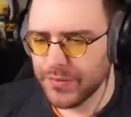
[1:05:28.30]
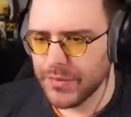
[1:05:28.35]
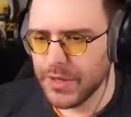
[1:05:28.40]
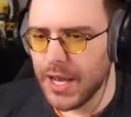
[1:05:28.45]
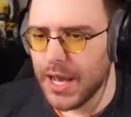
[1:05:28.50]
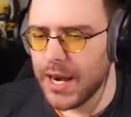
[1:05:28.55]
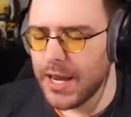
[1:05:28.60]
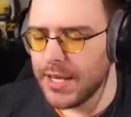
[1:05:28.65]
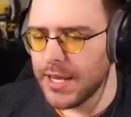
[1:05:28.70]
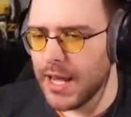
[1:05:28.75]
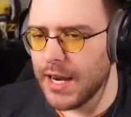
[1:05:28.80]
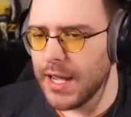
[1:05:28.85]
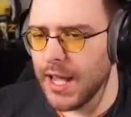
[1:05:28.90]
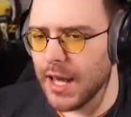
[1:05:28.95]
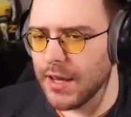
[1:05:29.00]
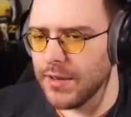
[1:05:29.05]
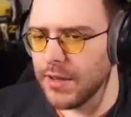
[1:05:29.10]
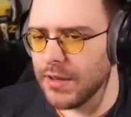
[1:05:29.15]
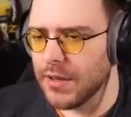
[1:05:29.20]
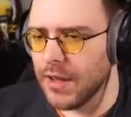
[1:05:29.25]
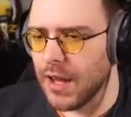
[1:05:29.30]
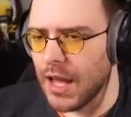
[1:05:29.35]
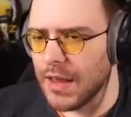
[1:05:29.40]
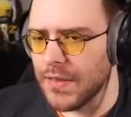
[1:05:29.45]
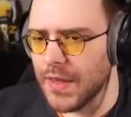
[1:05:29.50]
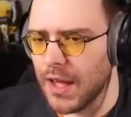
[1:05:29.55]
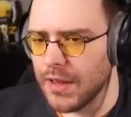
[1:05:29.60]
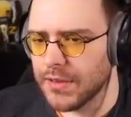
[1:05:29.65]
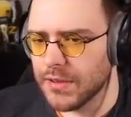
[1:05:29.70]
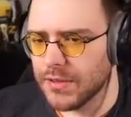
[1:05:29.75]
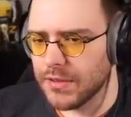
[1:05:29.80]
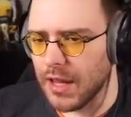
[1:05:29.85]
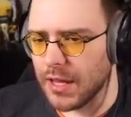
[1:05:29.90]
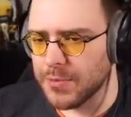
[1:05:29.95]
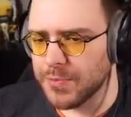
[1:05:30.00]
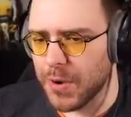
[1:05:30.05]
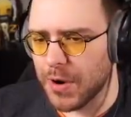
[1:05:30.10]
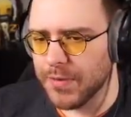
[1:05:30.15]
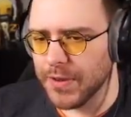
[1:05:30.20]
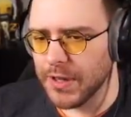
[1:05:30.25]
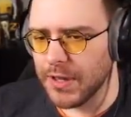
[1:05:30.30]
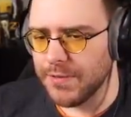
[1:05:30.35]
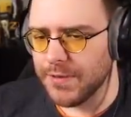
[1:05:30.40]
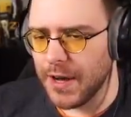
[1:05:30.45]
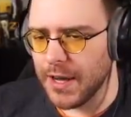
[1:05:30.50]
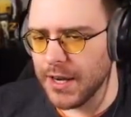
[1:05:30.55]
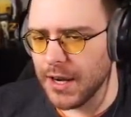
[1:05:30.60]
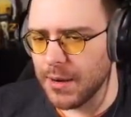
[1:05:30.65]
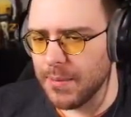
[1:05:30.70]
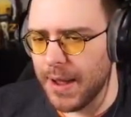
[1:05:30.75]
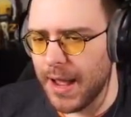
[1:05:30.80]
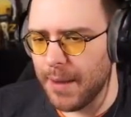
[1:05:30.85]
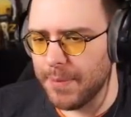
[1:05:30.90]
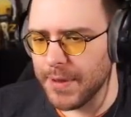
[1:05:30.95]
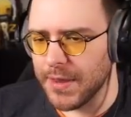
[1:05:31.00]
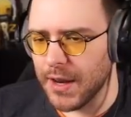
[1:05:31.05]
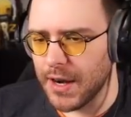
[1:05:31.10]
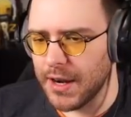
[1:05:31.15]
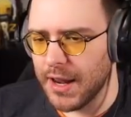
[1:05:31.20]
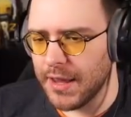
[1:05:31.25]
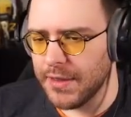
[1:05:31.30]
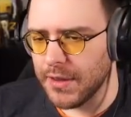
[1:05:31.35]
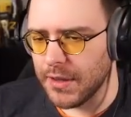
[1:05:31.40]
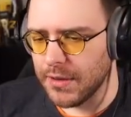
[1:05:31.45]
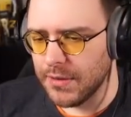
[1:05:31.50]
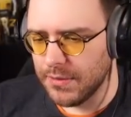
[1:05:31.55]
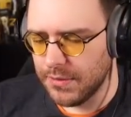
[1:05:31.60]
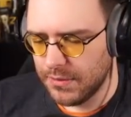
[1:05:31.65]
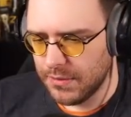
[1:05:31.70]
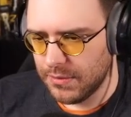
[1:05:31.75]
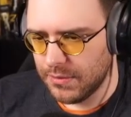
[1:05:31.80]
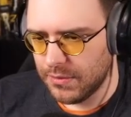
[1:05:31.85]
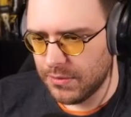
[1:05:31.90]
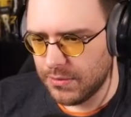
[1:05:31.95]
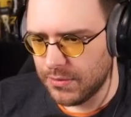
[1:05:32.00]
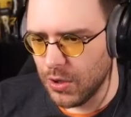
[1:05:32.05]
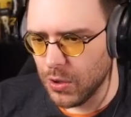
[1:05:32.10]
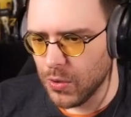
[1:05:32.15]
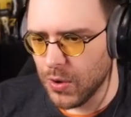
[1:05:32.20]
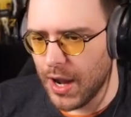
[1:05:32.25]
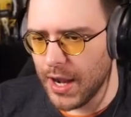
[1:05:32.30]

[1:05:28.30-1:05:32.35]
Ed, Edd n Eddy ended, and that's perfectly fine, and I'm happy that it ended. Don't cry